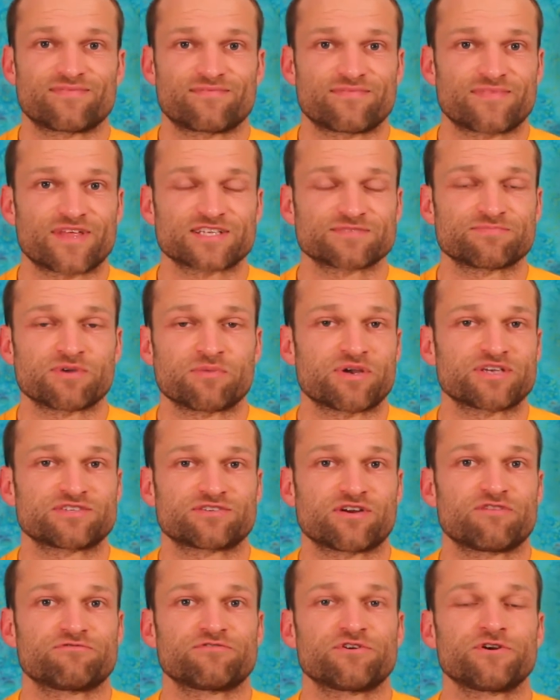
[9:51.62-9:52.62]
That's my best
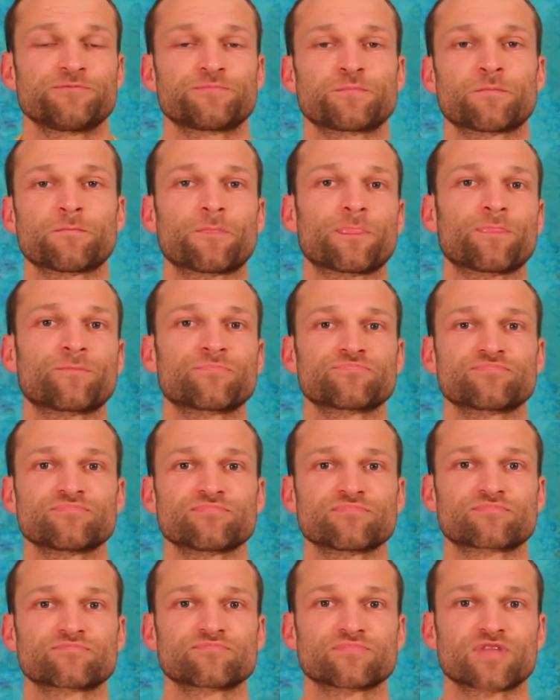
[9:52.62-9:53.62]
offer.
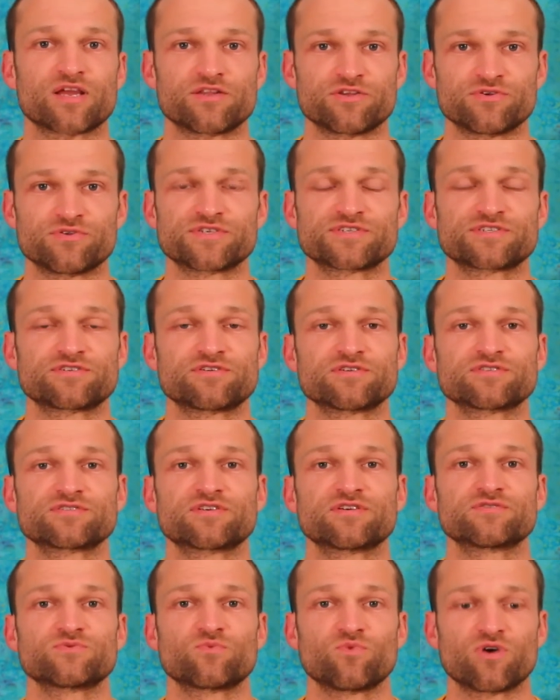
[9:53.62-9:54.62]
And Yudhishthira
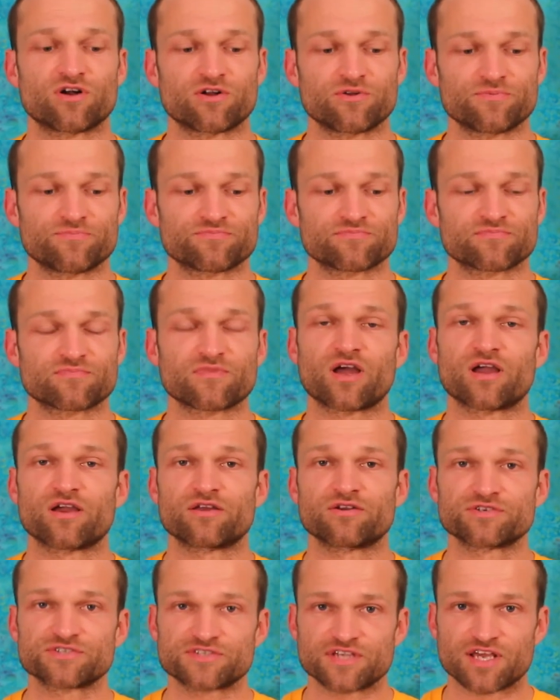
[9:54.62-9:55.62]
says, well, I
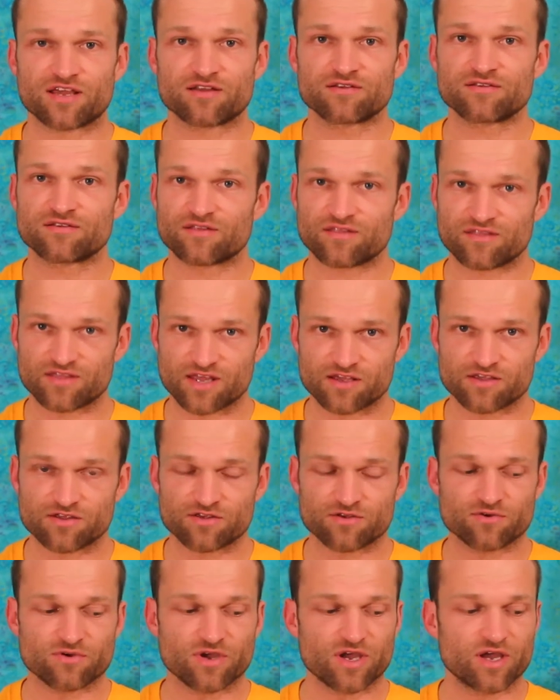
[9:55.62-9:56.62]
understand. Thank
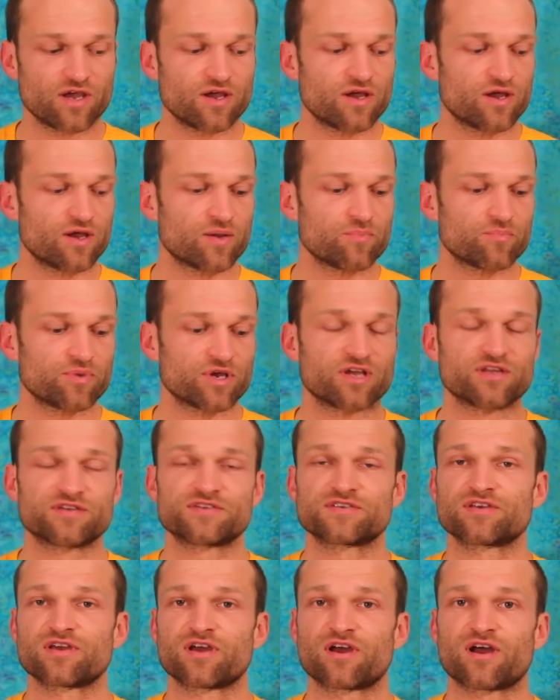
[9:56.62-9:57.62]
you.
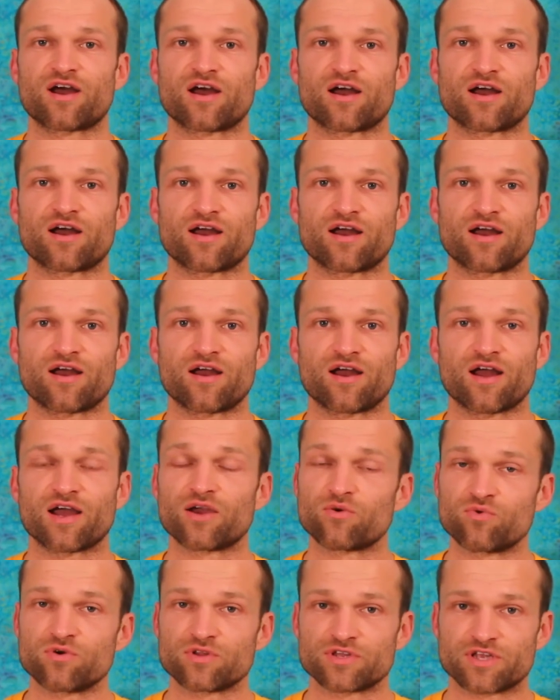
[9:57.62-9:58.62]
But I
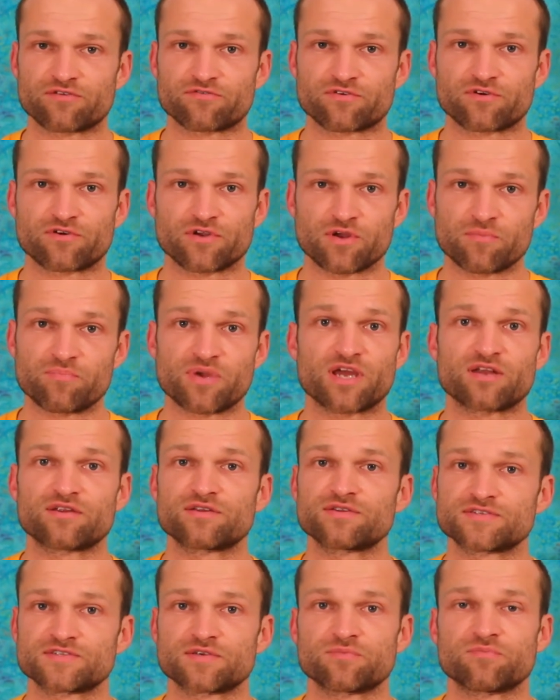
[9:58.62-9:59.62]
will never
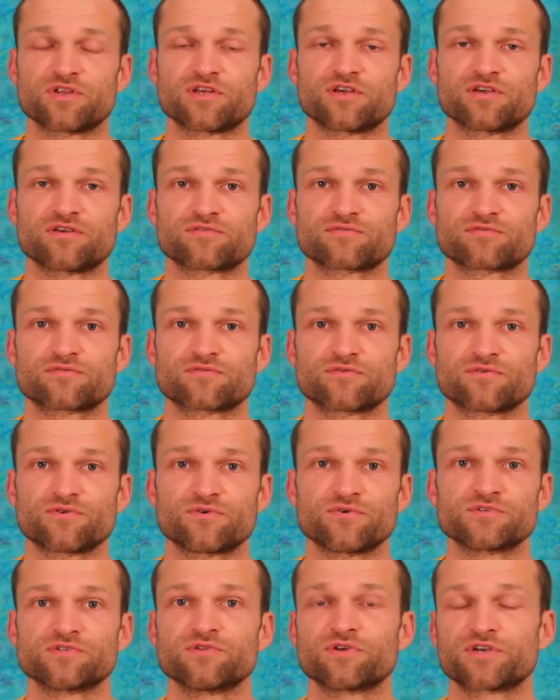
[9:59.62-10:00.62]
abandon somebody
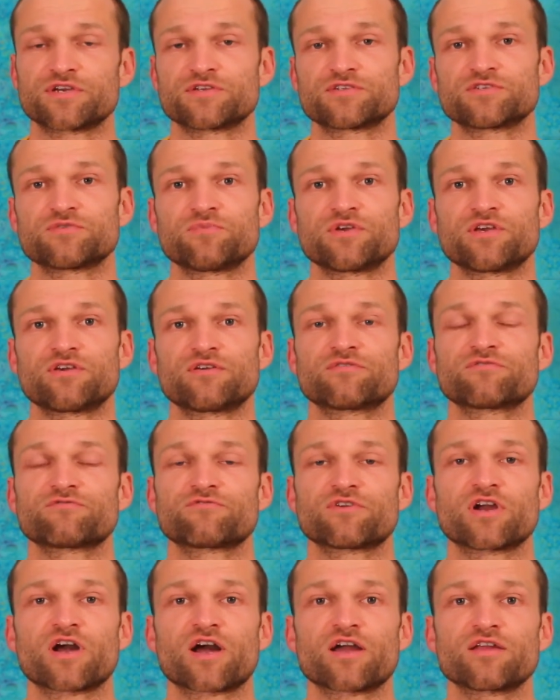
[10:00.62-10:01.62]
who's looking to me
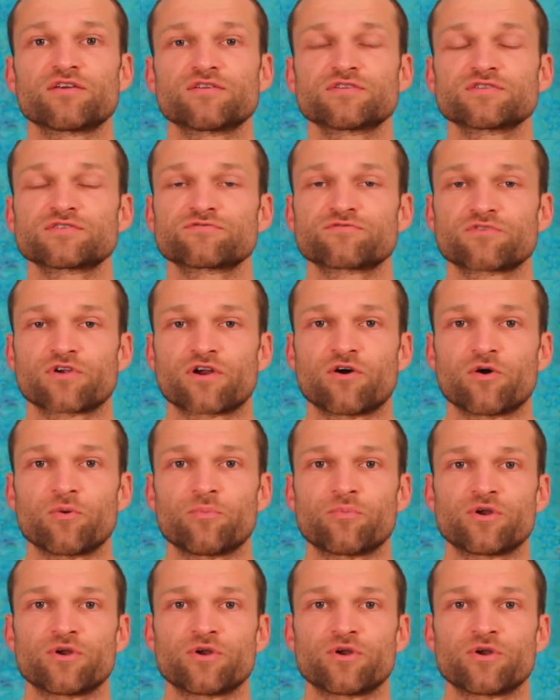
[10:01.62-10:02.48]
for guidance, for help,